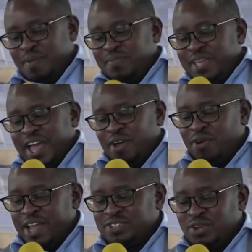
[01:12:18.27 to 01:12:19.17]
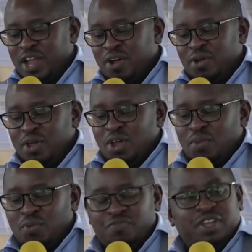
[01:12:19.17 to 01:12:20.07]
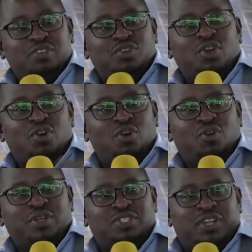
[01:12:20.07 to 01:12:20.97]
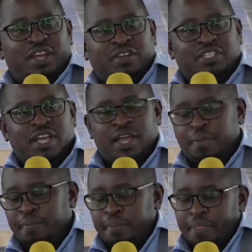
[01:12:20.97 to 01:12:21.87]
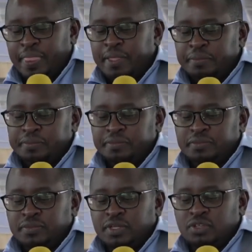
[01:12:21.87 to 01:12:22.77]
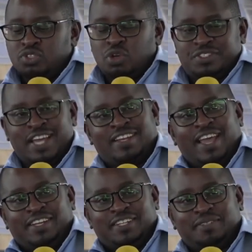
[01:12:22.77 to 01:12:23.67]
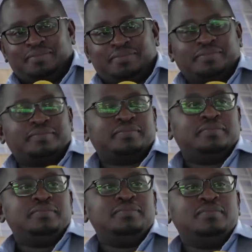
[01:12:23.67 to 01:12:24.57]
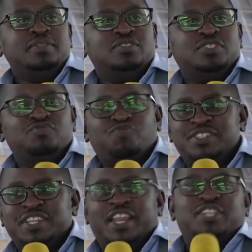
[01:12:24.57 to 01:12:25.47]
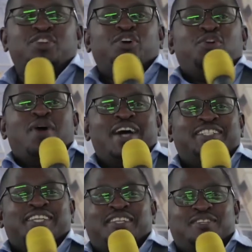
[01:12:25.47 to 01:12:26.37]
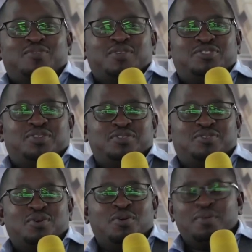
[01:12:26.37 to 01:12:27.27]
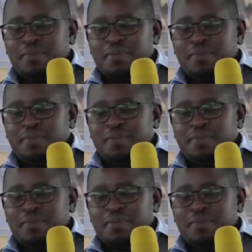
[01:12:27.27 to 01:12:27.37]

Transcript: Yeah, all right. So now moving to your question, Harish. So satellite. Interesting that, you know, you're asking this question. So